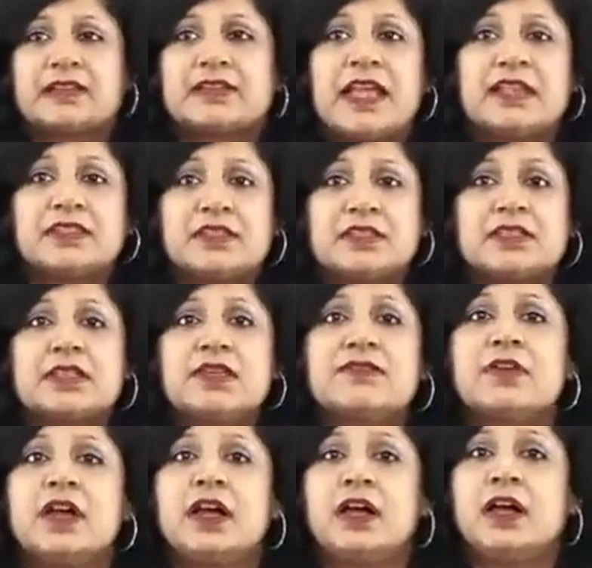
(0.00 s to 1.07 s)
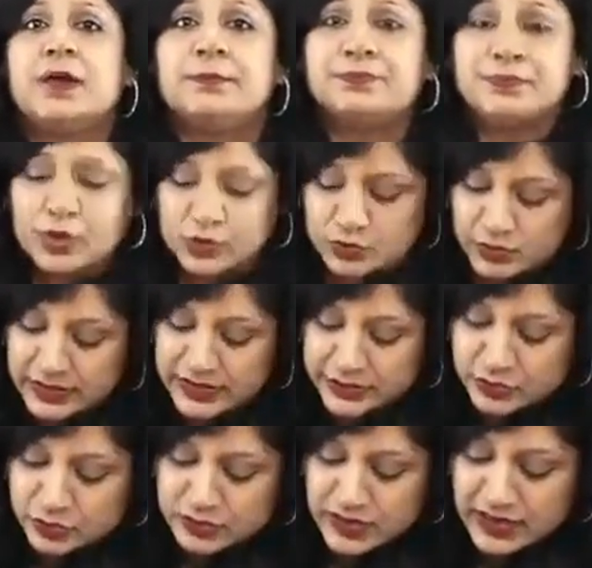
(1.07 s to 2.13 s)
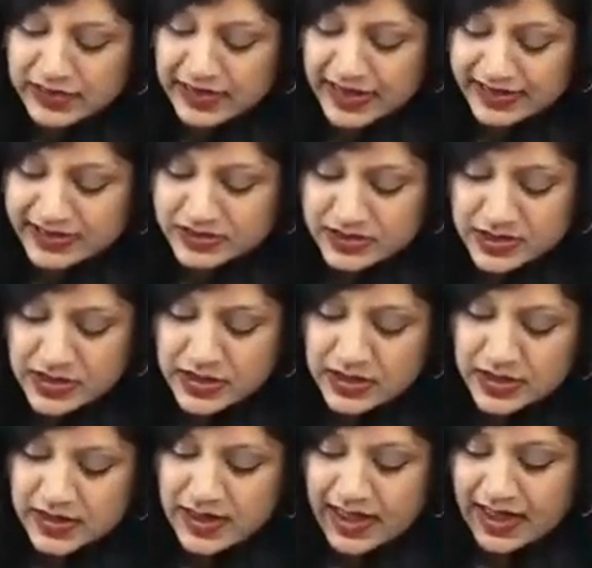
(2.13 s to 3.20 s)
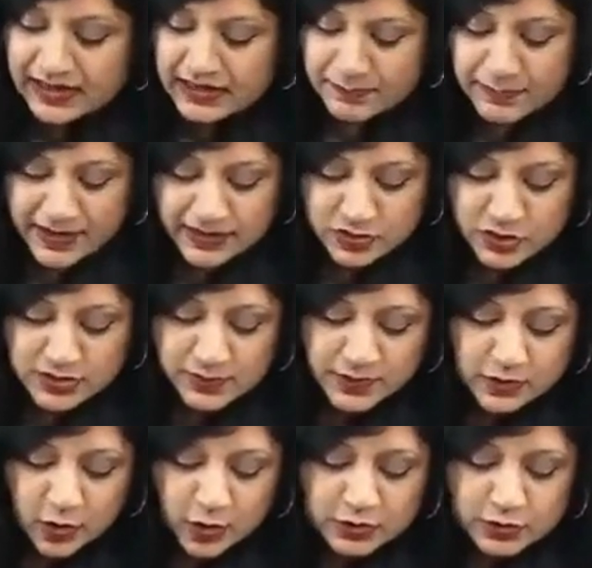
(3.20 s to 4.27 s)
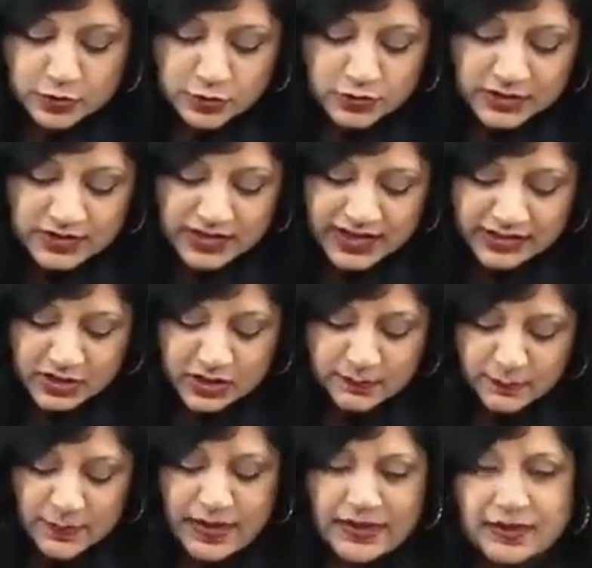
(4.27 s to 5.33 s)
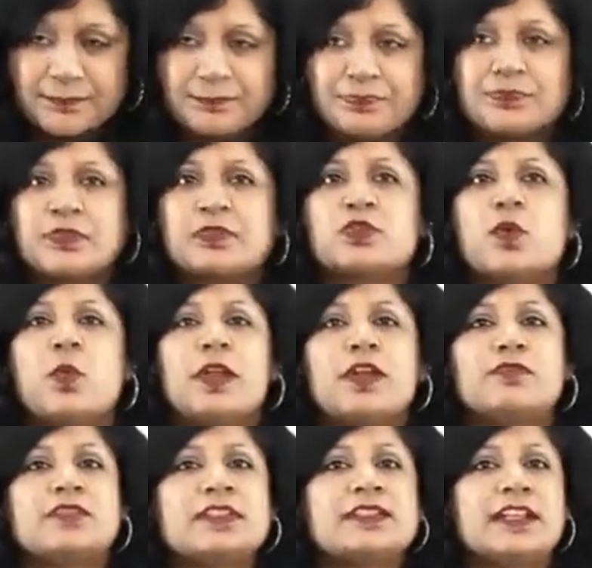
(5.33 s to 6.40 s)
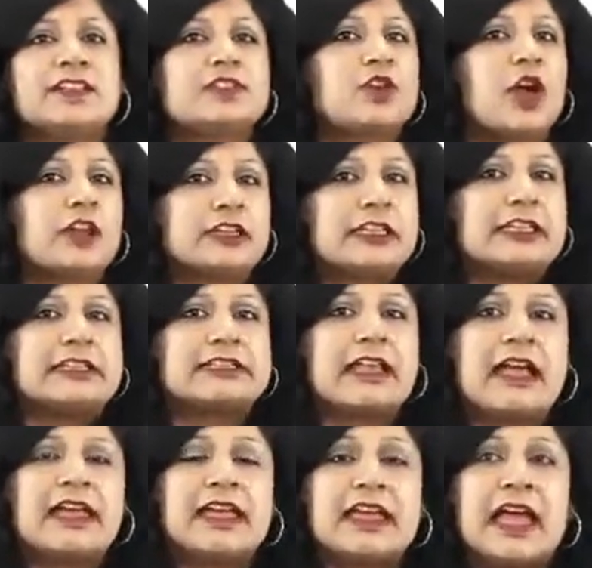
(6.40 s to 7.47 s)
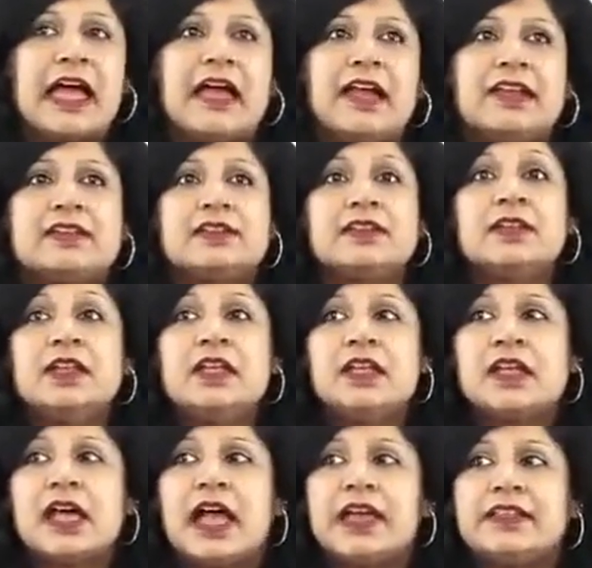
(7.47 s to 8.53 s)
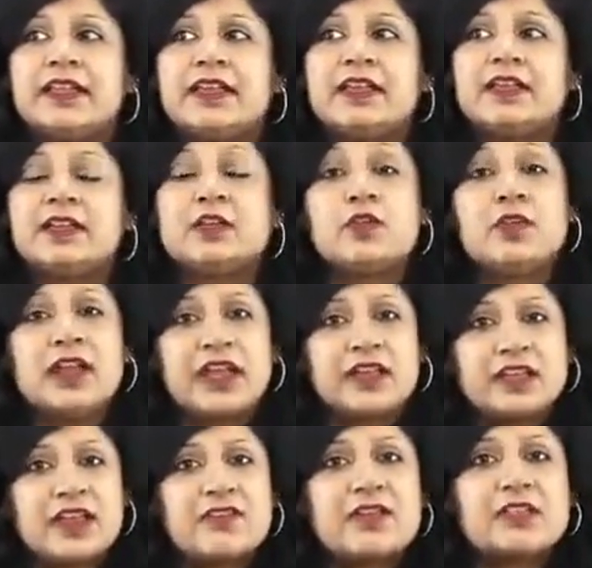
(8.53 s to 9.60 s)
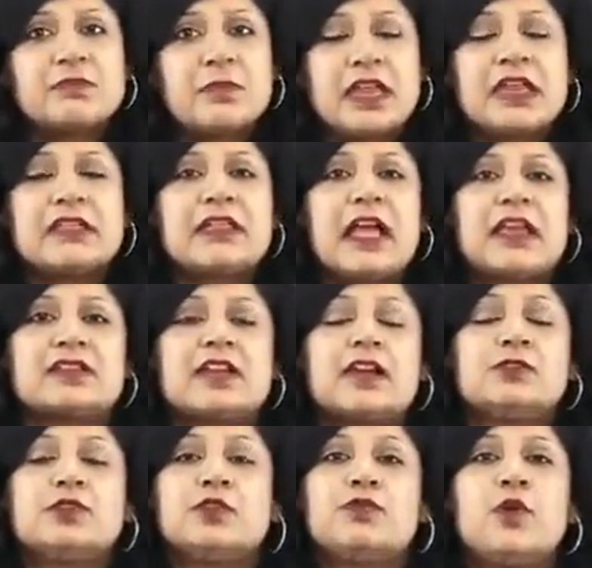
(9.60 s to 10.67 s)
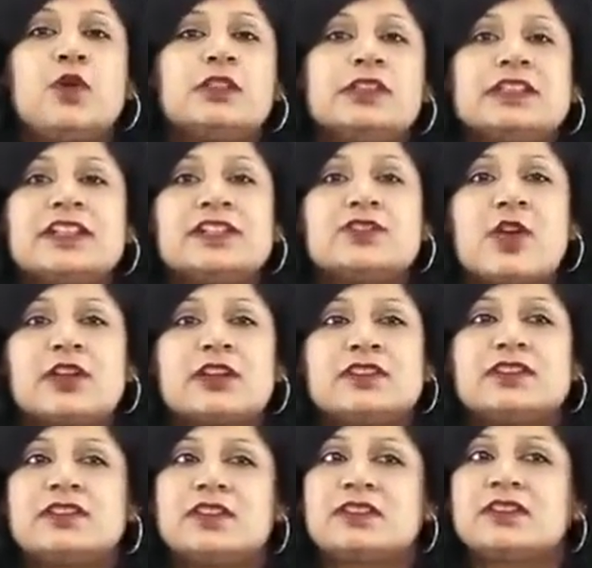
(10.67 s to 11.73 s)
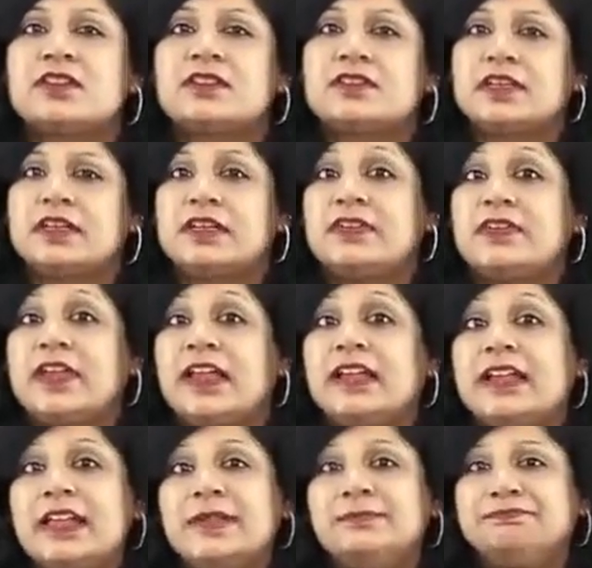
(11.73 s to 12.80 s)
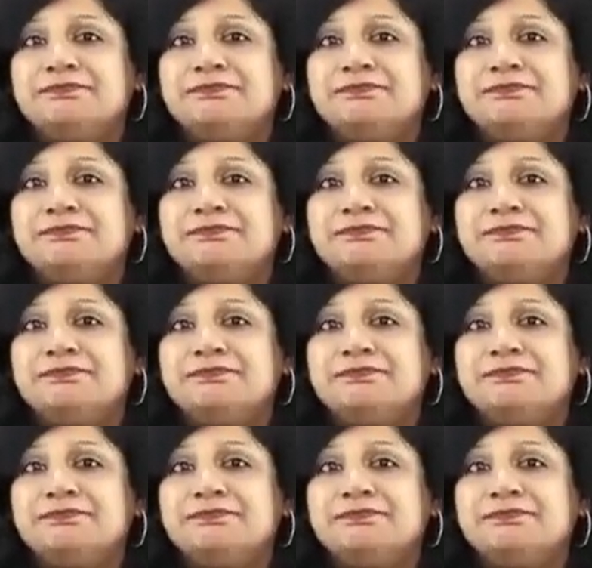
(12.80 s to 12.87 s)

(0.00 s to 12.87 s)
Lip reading: sensitive not only to the light and images but also to the touch and pain. So, one of the sense organ is eye, and I think you will agree with me that out of all the sense organs, this is really